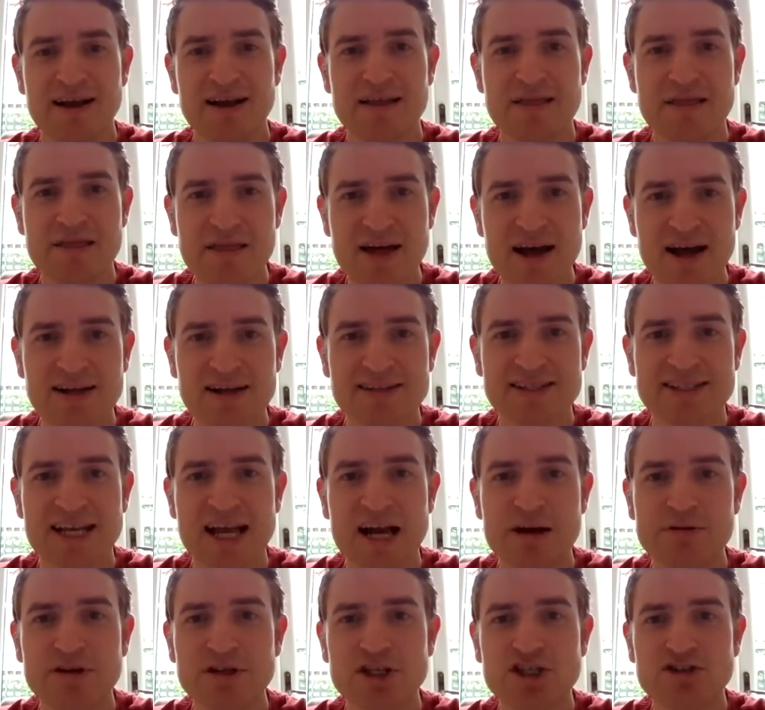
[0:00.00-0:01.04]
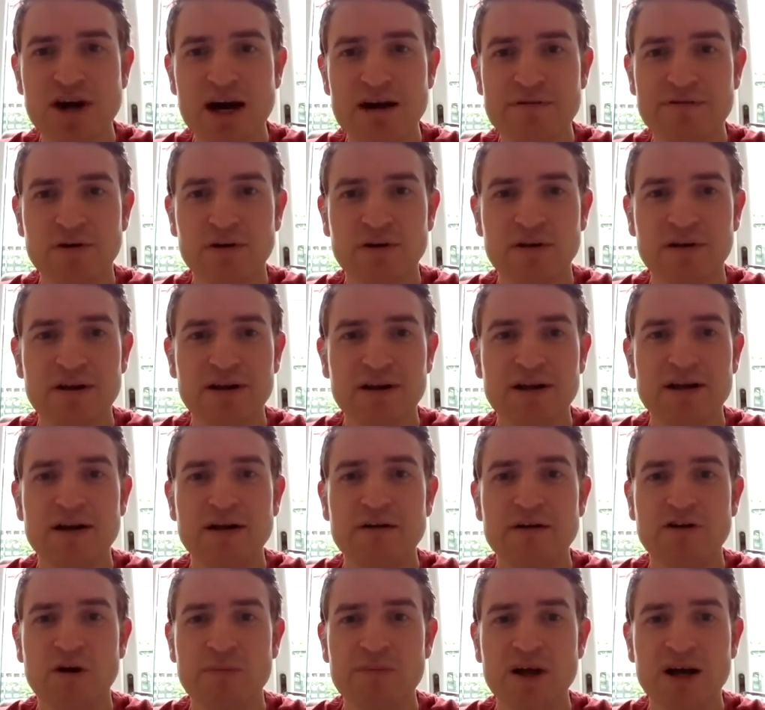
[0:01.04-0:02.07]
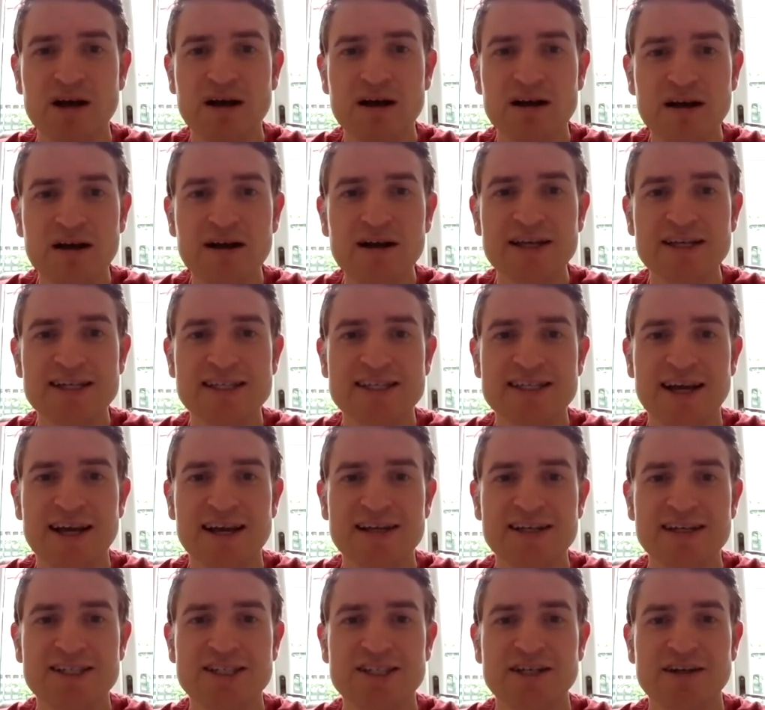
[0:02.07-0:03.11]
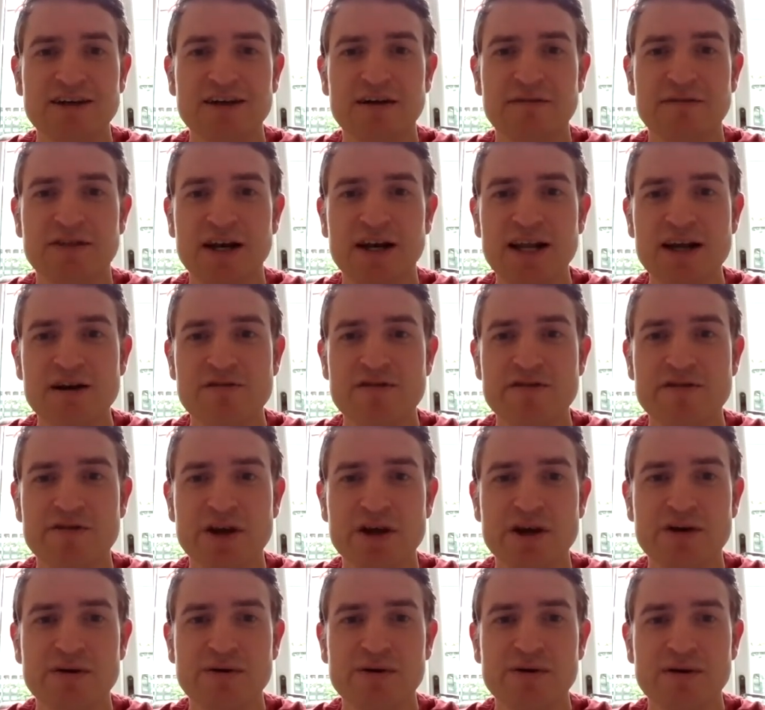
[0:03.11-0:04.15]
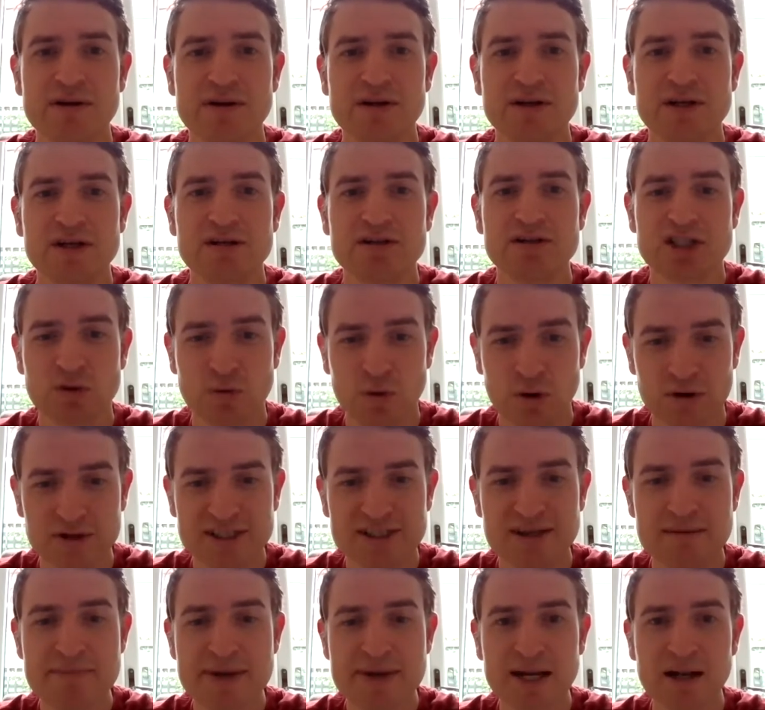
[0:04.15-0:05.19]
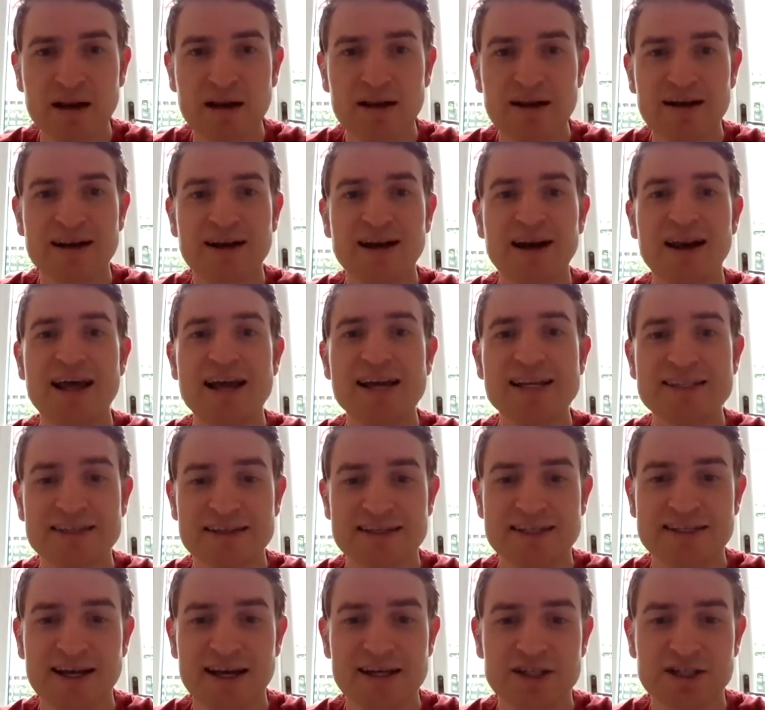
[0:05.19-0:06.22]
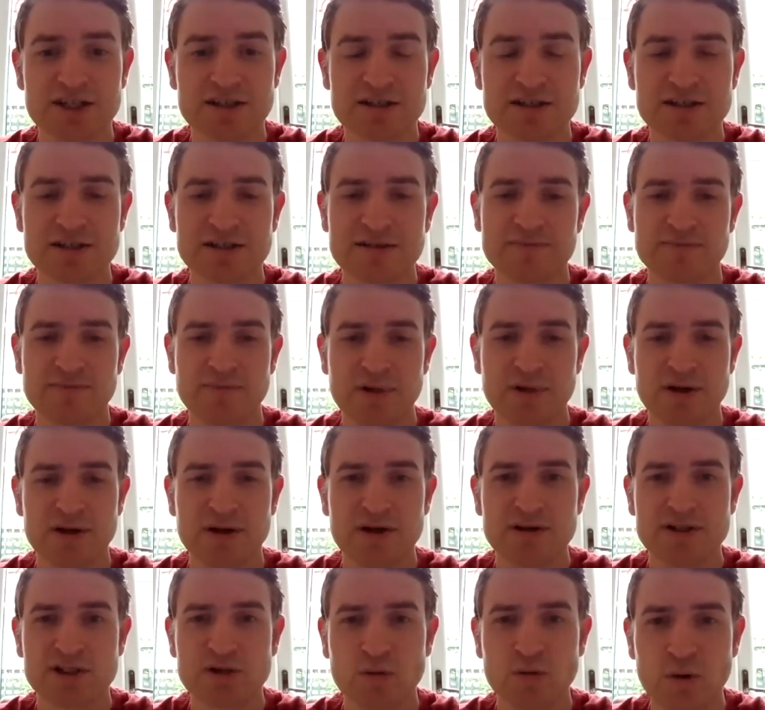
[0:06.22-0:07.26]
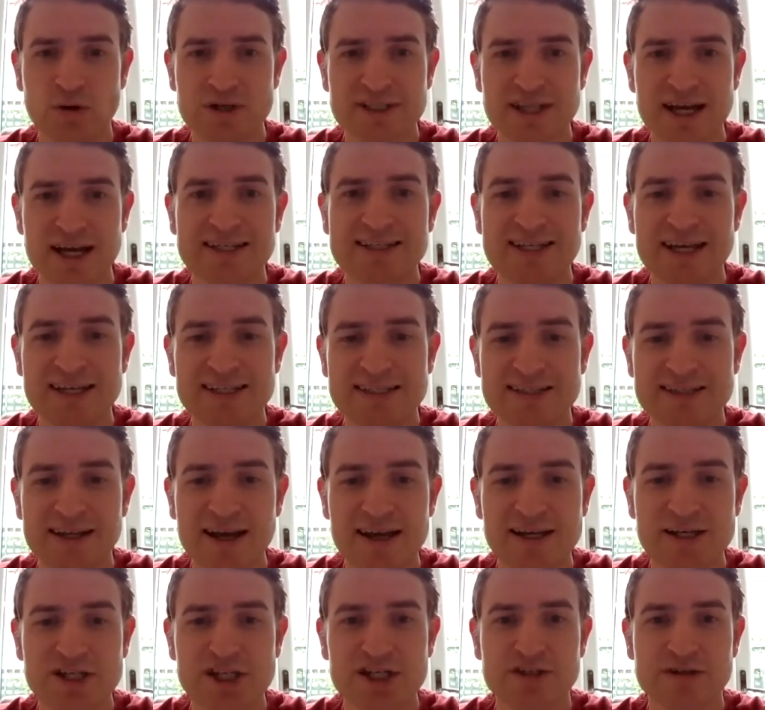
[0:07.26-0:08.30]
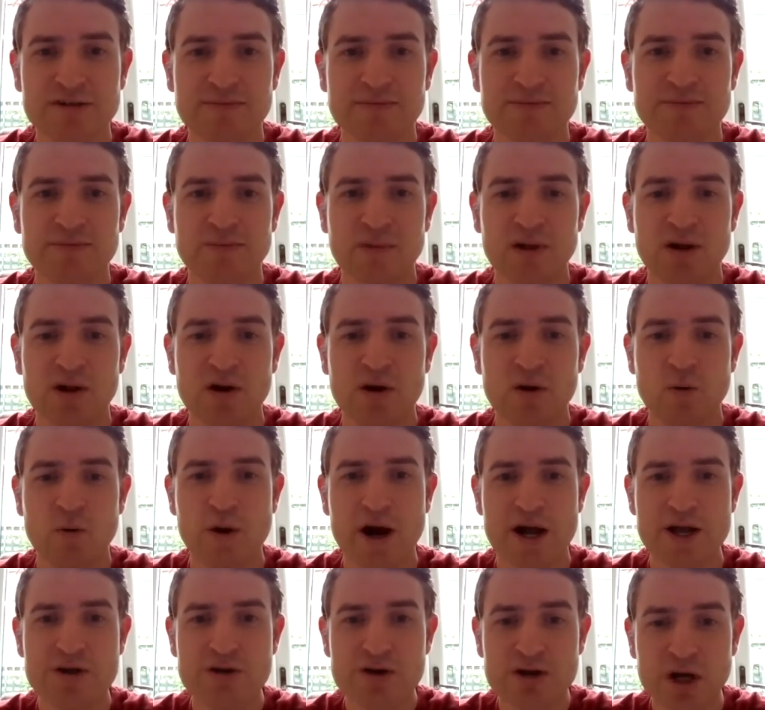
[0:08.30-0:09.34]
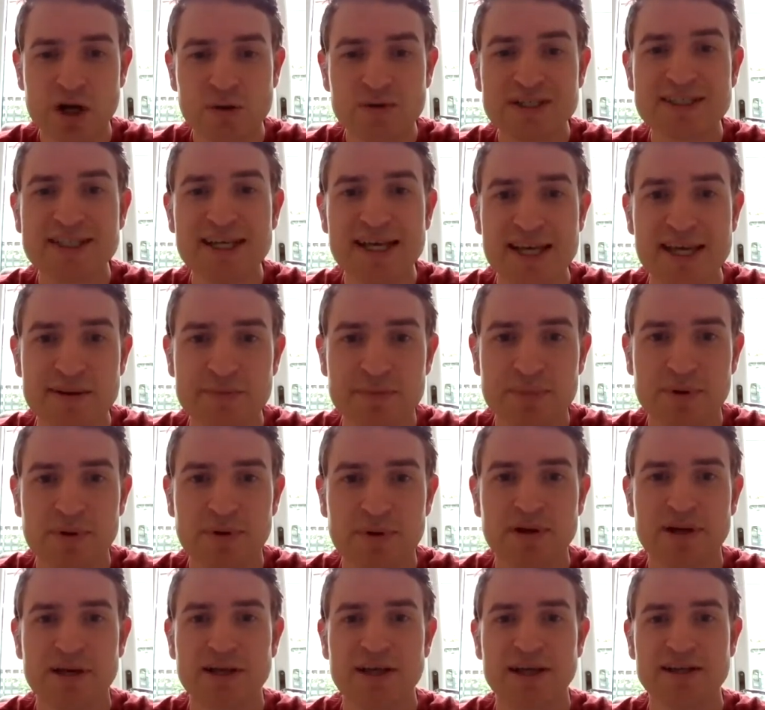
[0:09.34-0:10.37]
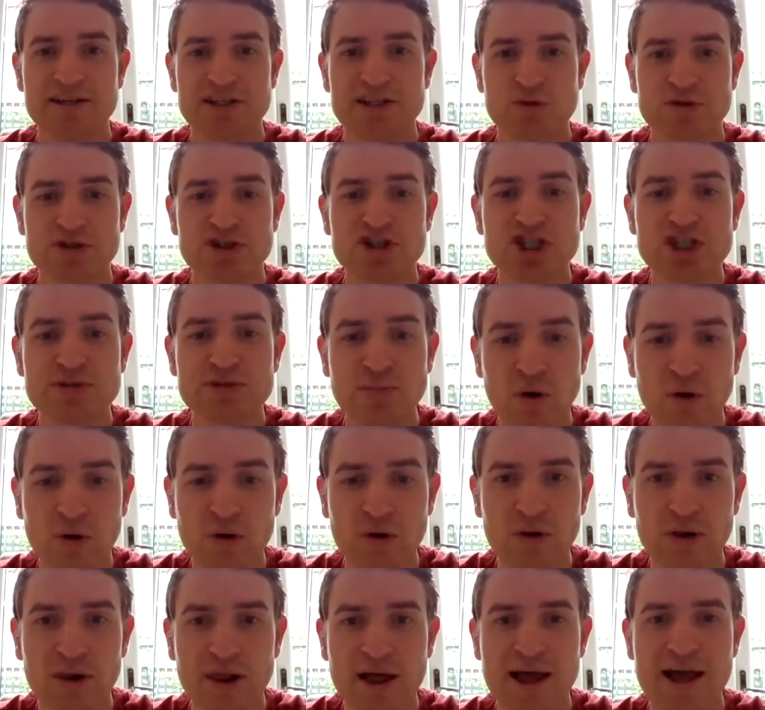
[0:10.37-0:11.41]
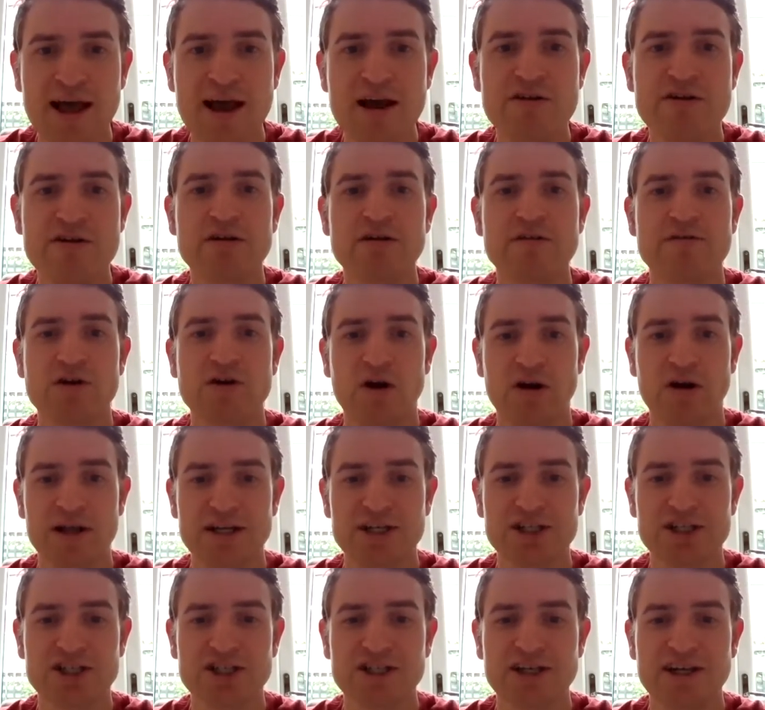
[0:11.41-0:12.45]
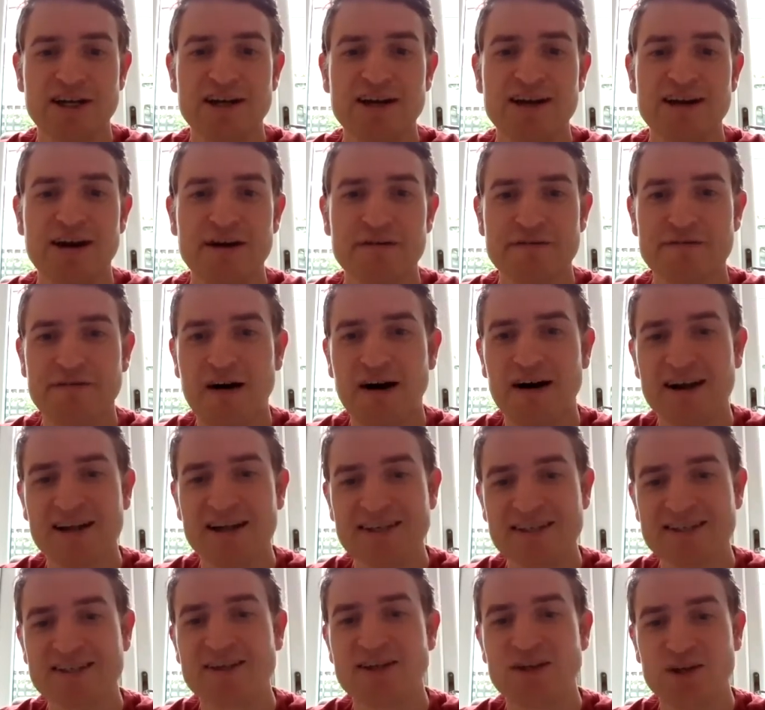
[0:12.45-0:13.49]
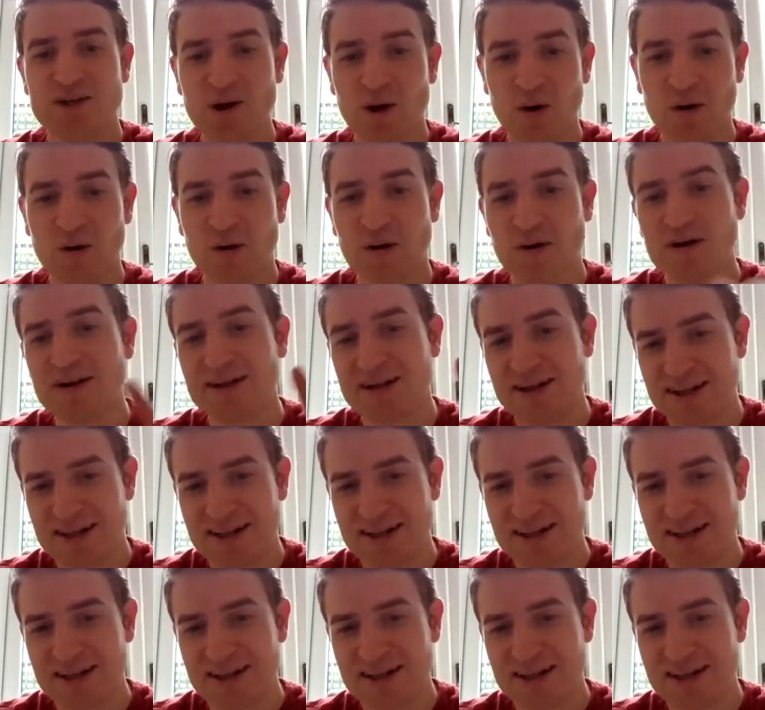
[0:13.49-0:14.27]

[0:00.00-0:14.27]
And that's how you travel from the early stage of the lit review towards the middle and later stages, towards that destination where you go deep into a small area of knowledge and find your